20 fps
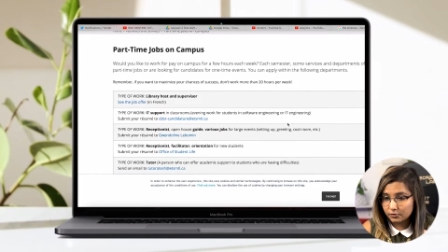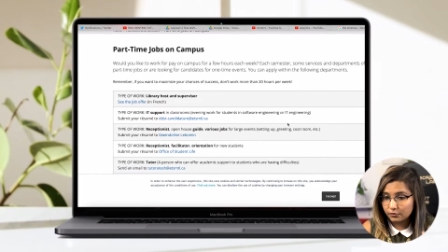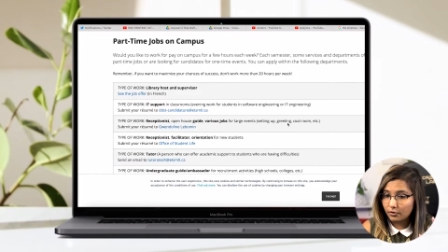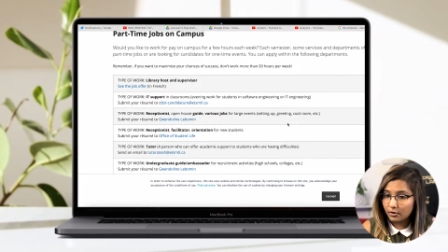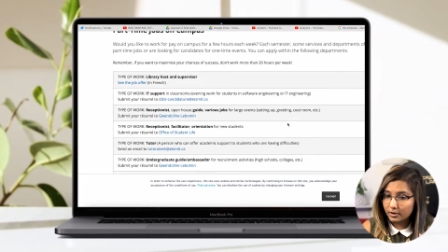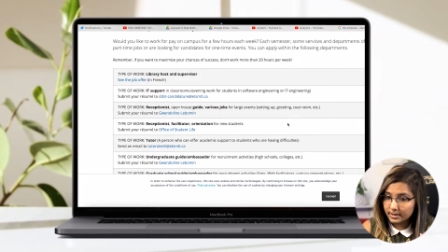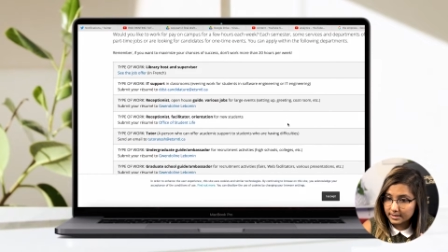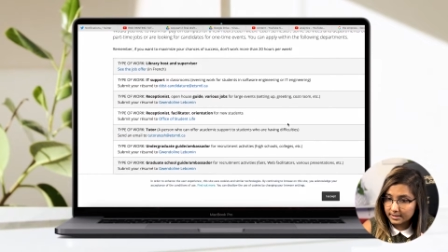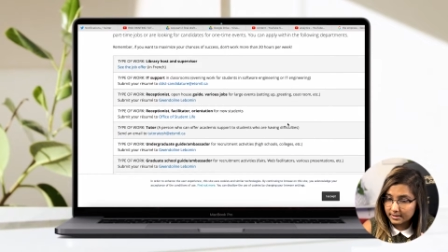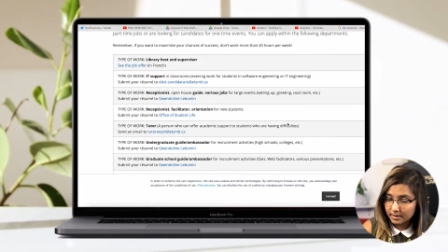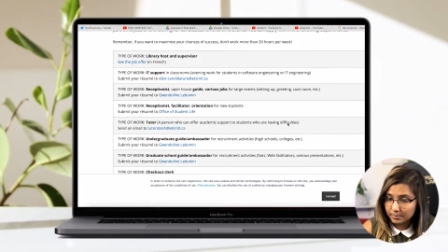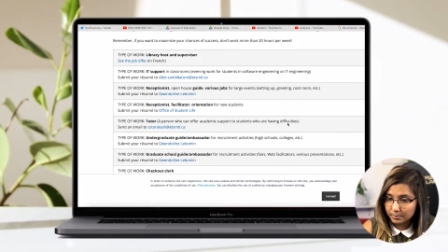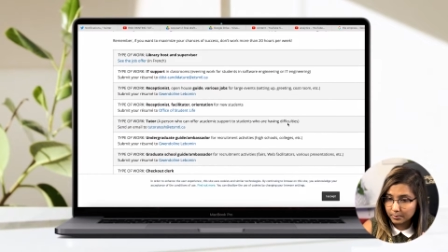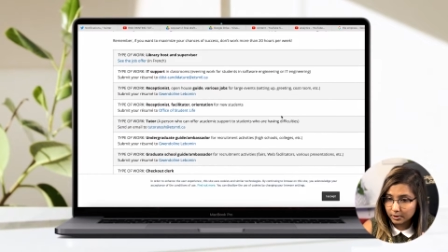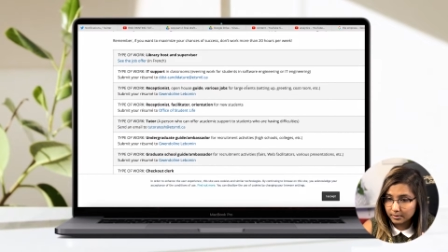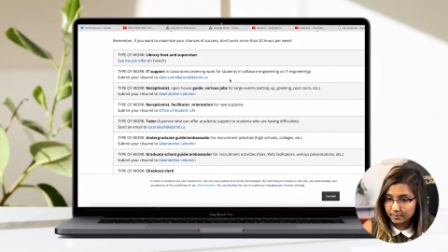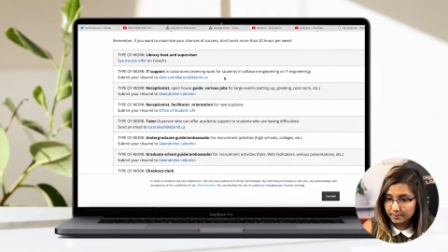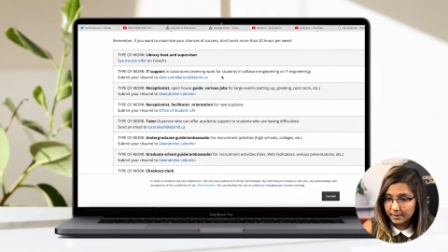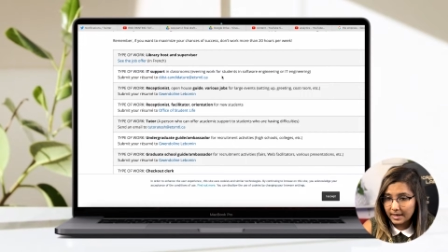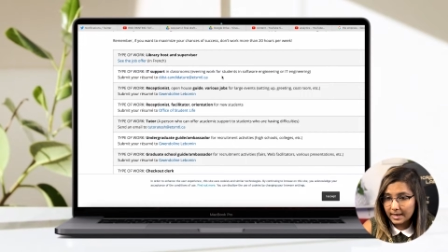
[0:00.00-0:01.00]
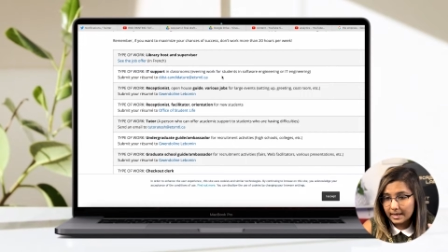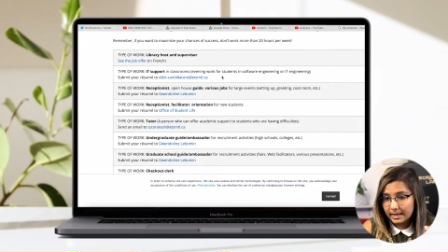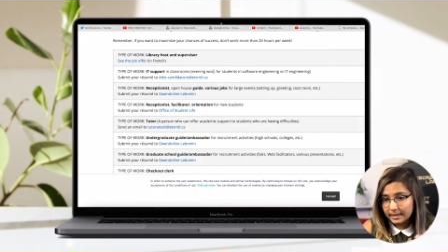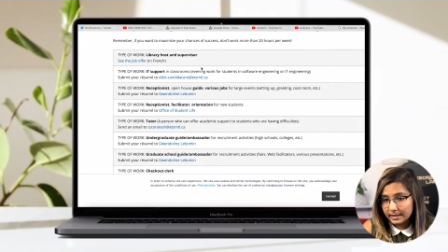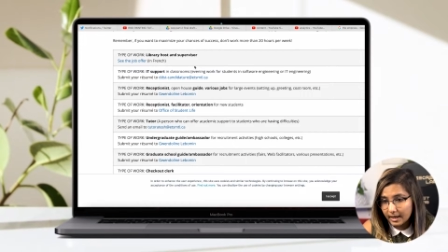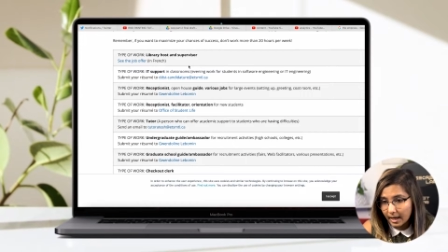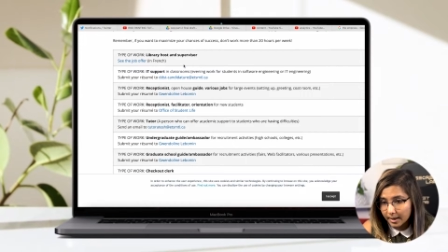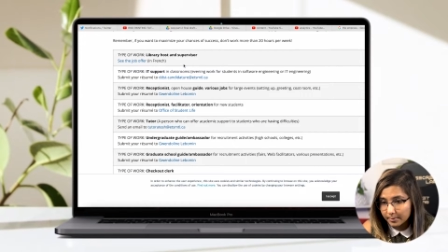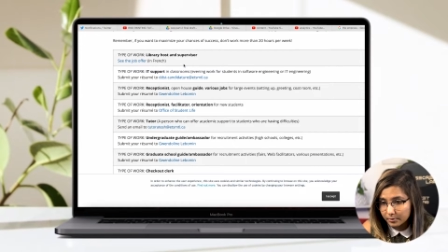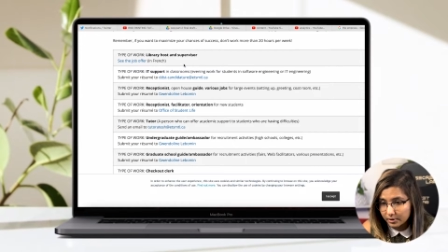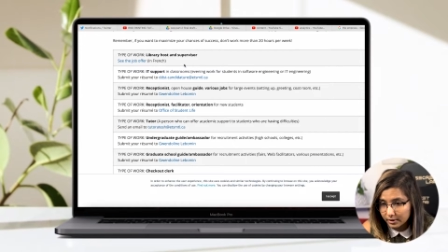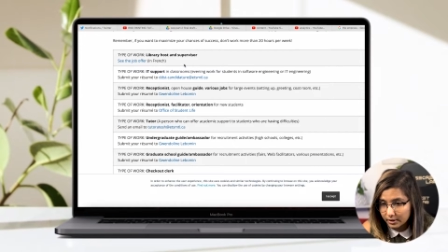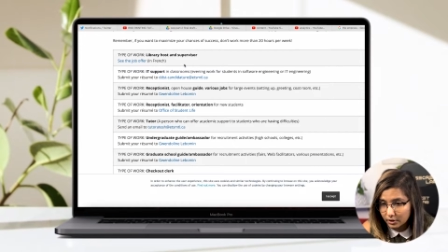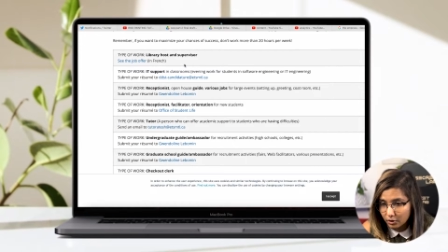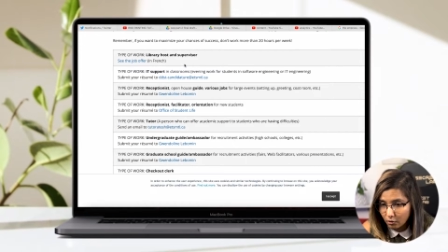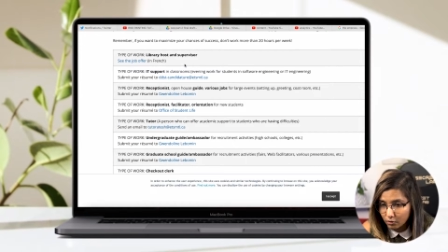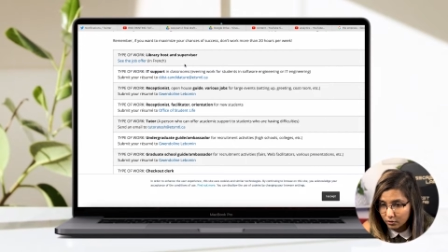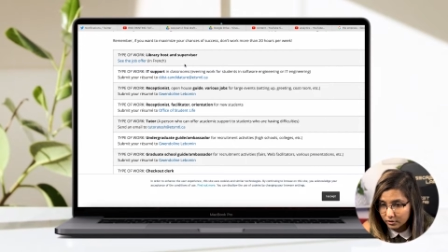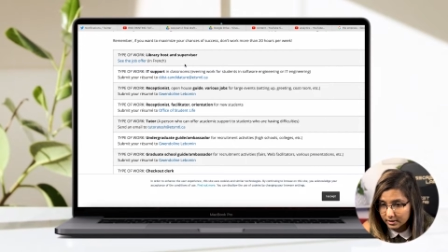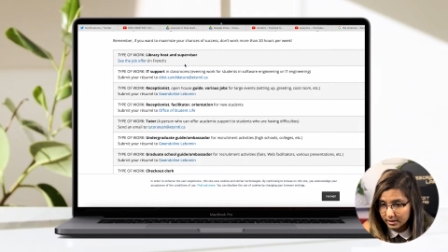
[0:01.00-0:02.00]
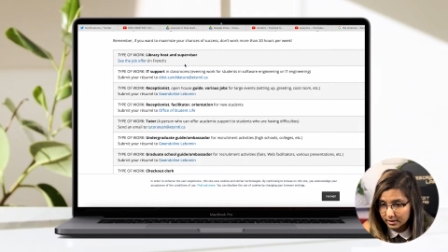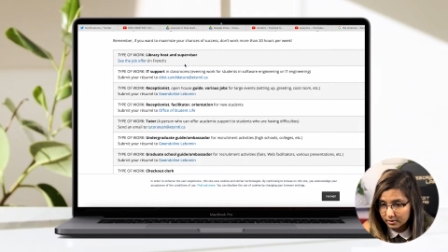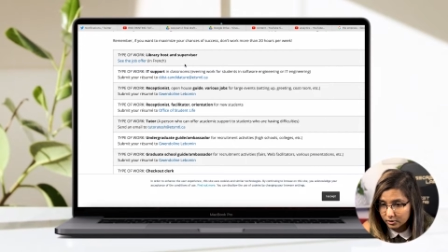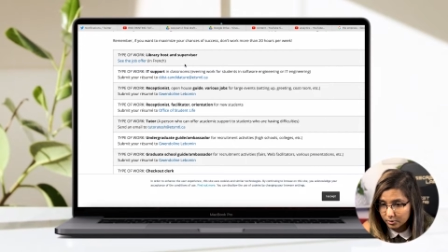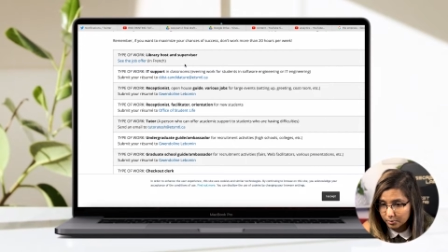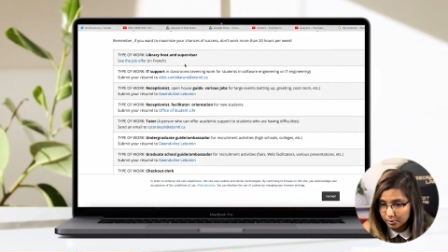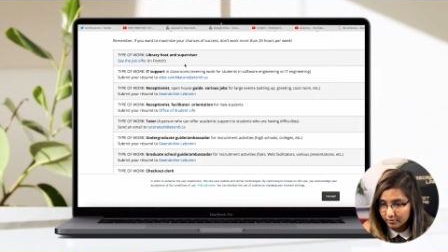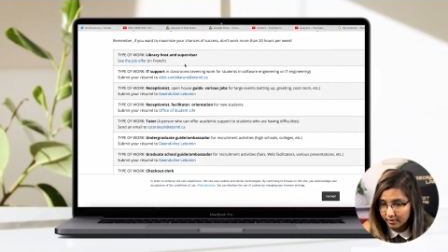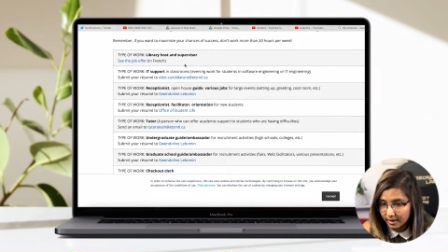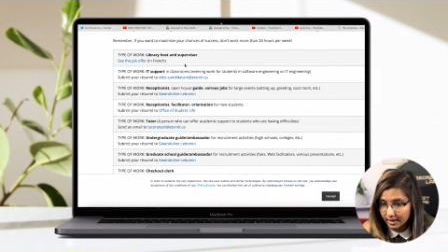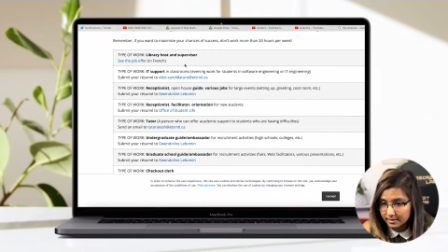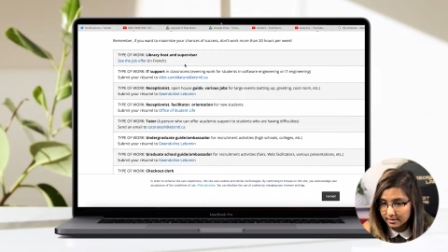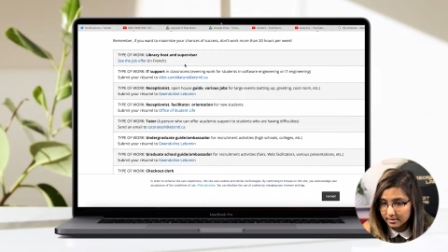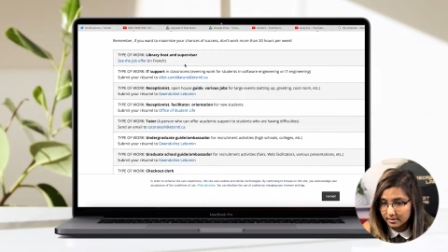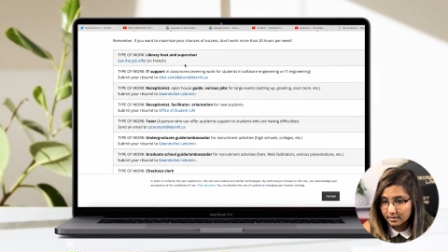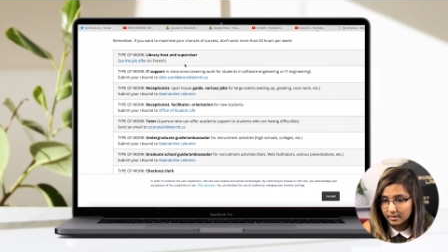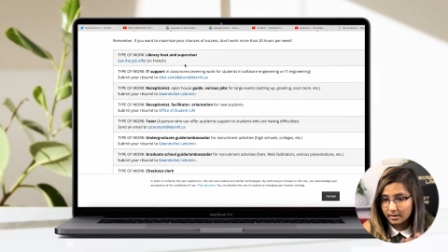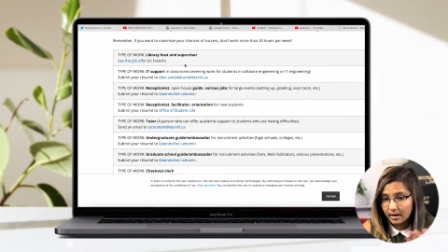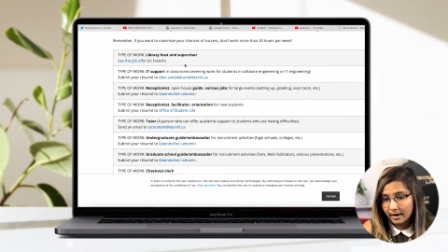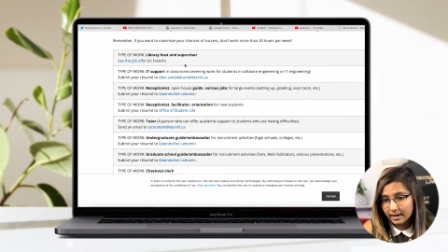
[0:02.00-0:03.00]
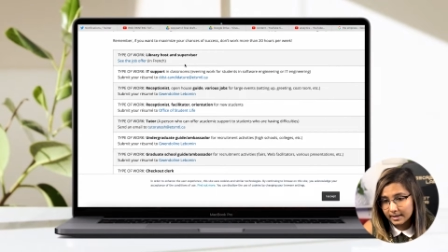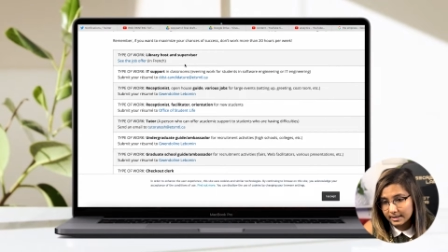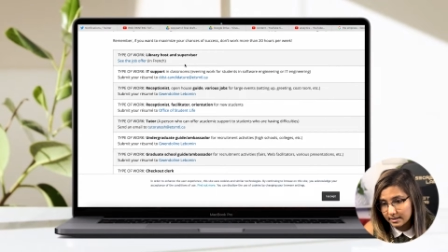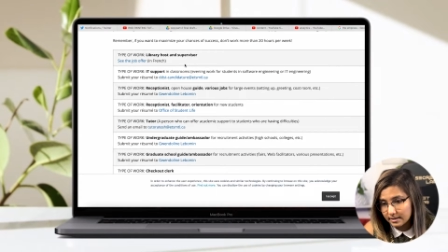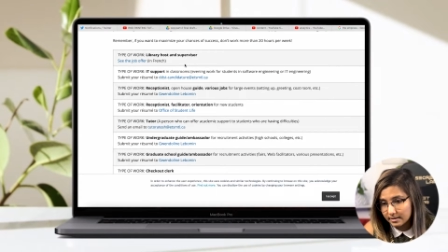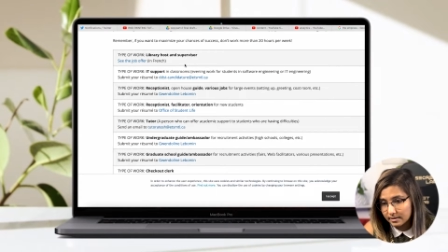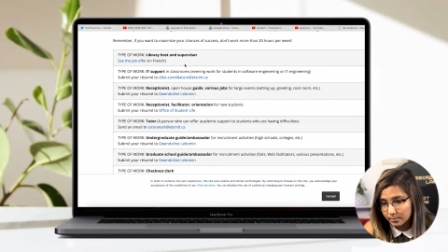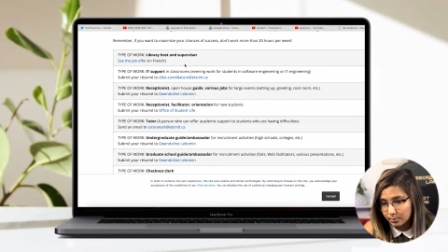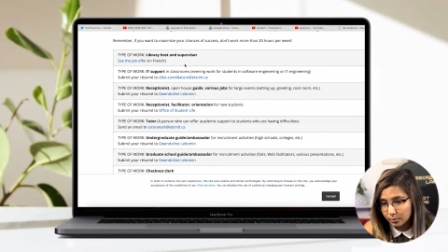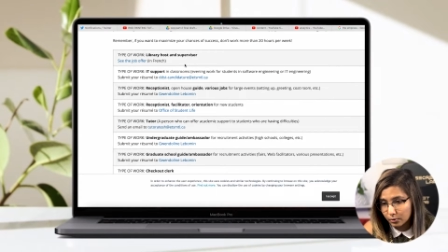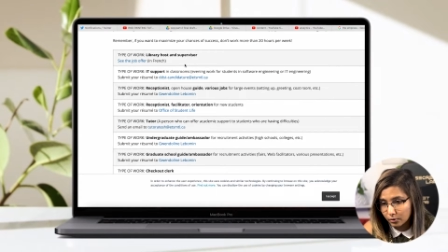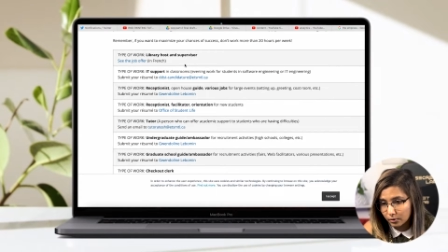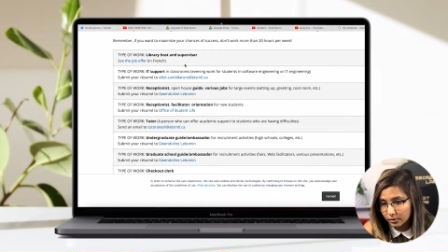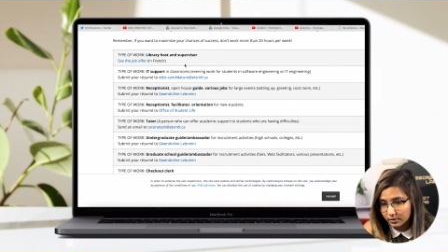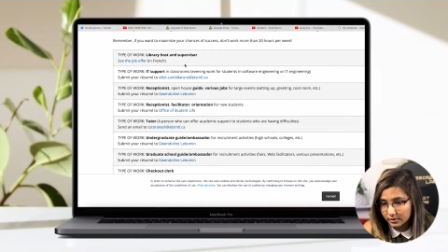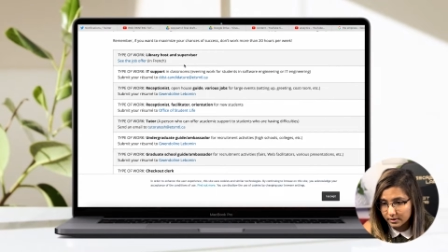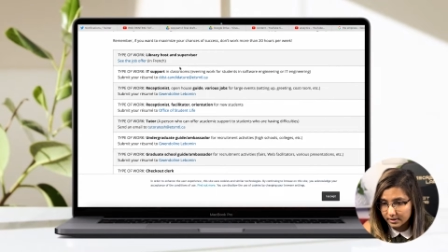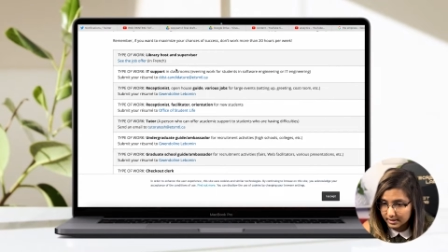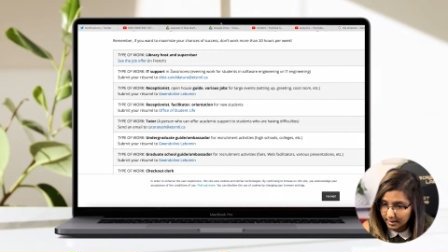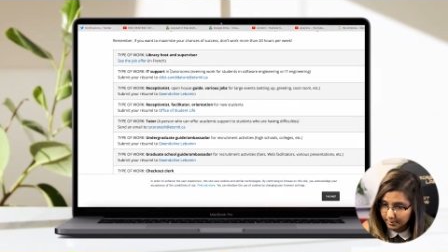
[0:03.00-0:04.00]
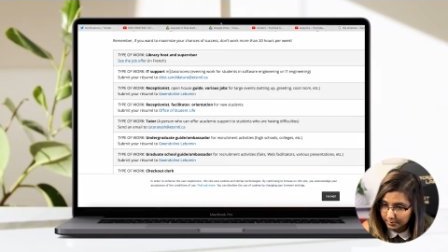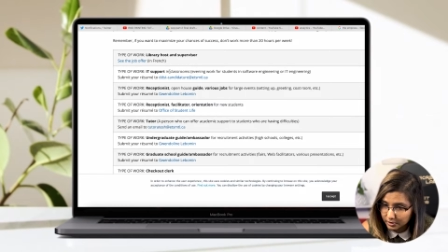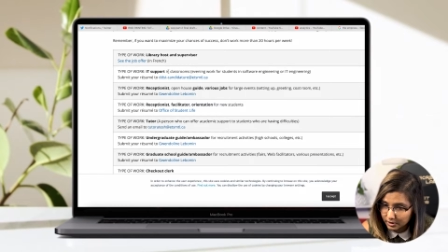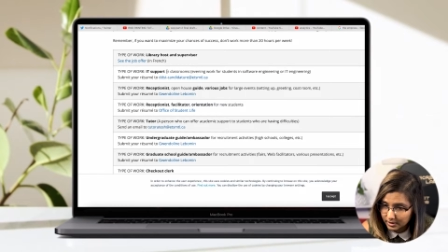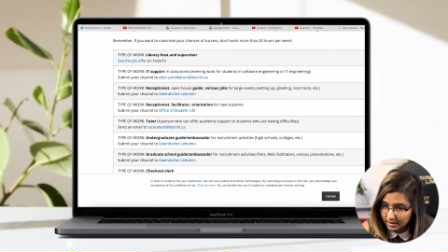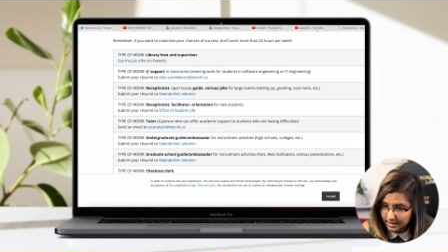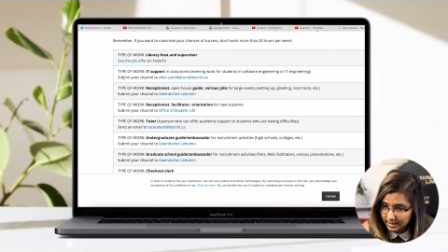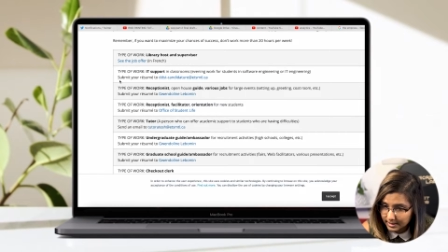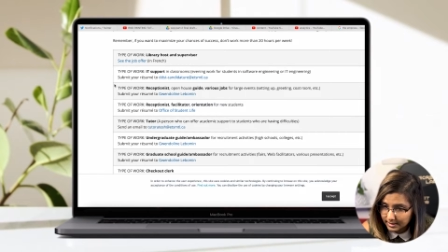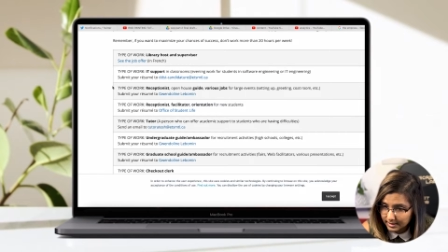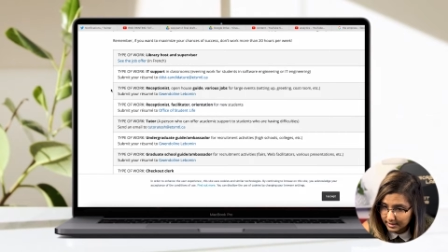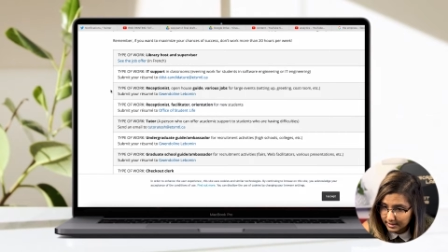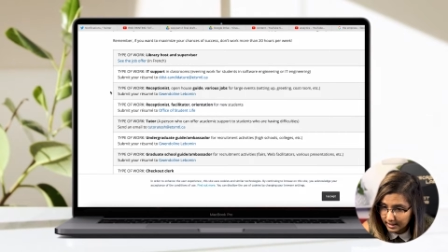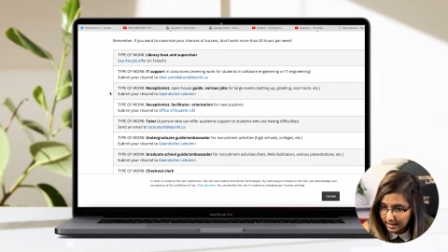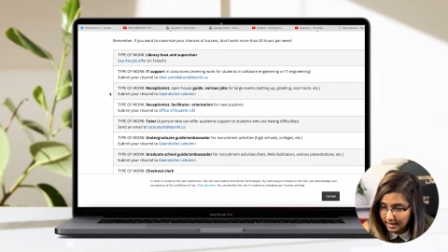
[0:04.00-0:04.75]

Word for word: For example, library host and supervisor, IT support, receptionist,